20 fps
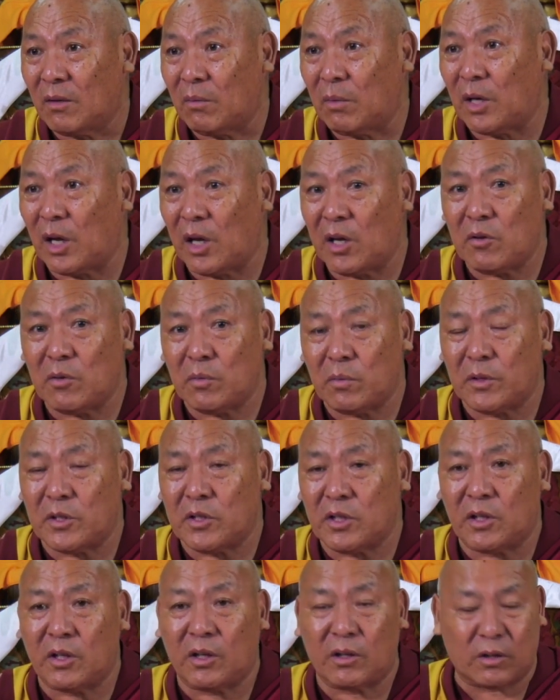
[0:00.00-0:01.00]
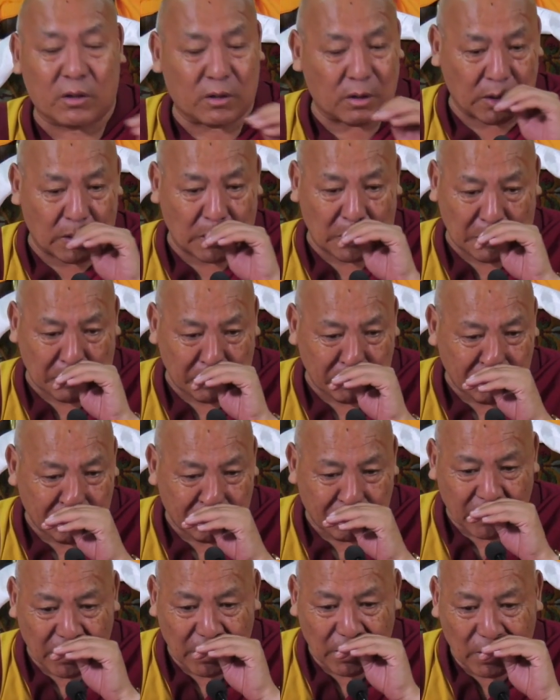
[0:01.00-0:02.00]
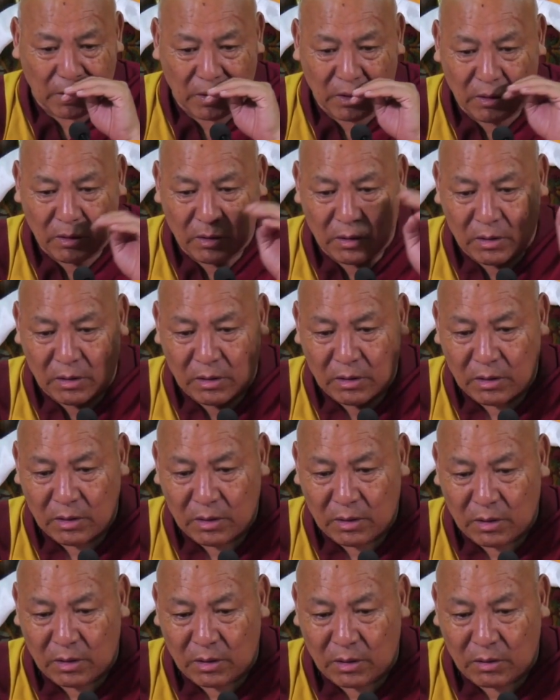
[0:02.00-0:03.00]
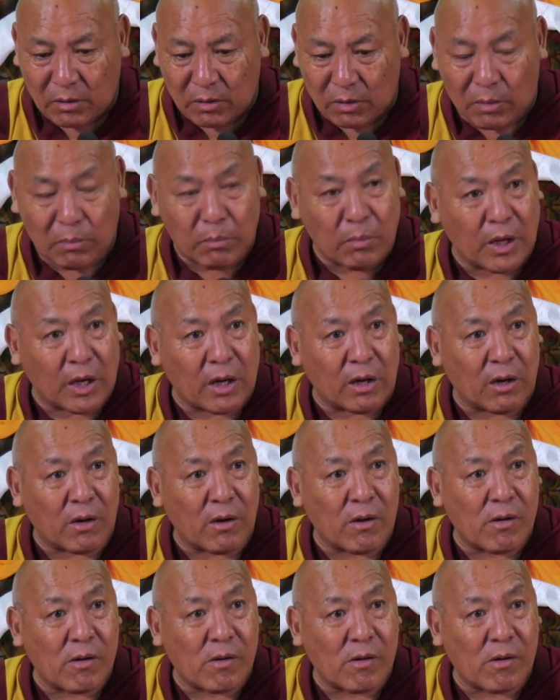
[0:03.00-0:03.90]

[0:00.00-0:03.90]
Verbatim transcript: When I visited uh, uh, Colombia,